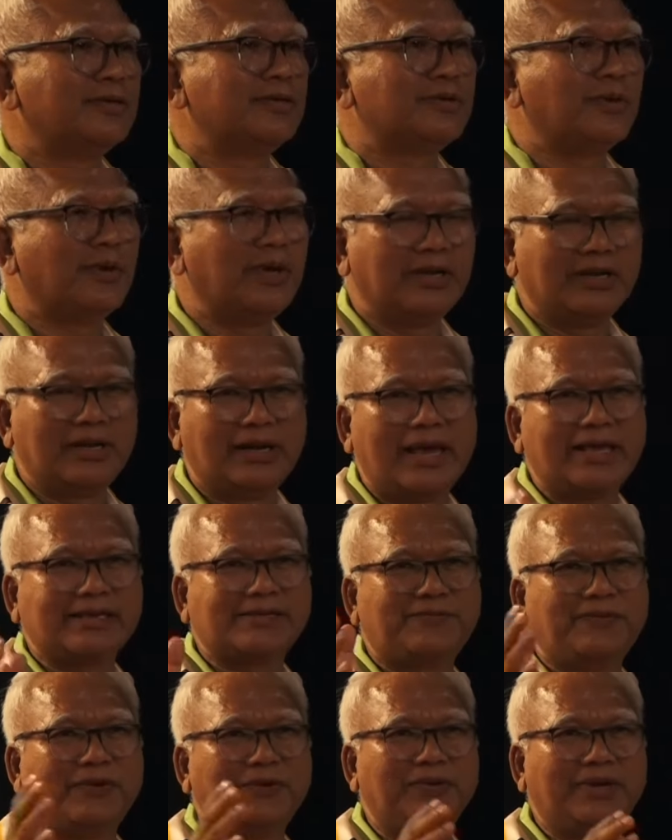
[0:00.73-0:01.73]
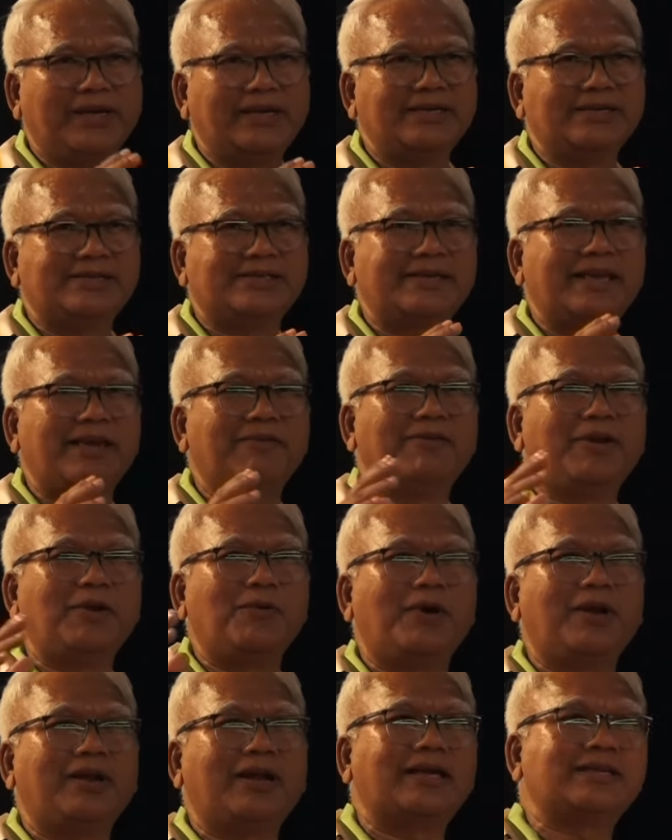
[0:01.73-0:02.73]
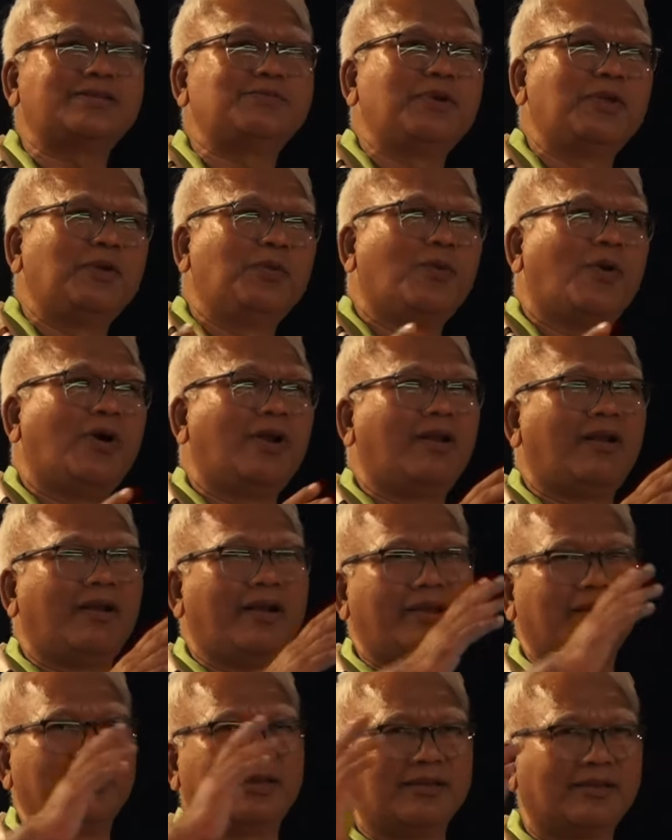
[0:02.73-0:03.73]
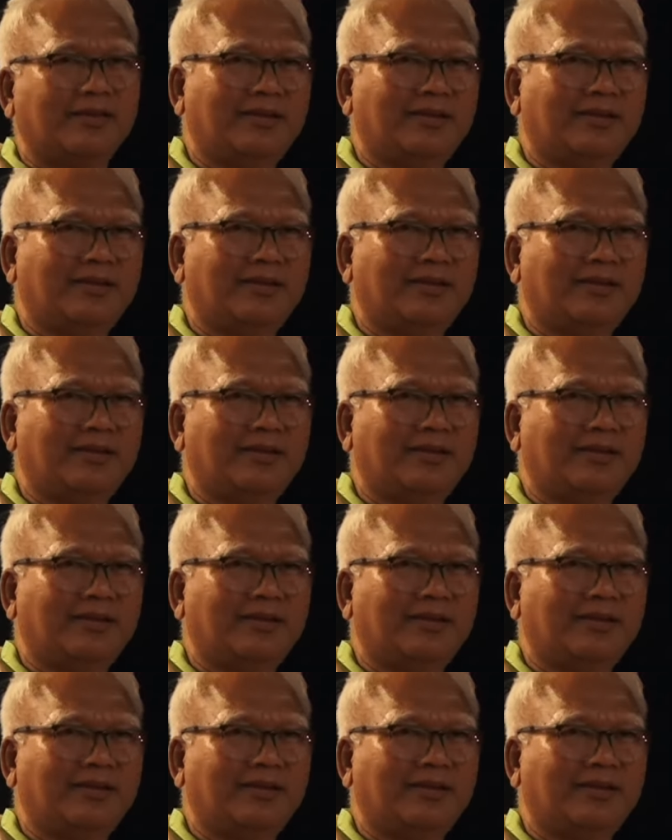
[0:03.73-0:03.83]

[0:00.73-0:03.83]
So in the last few days, everyone has been wondering,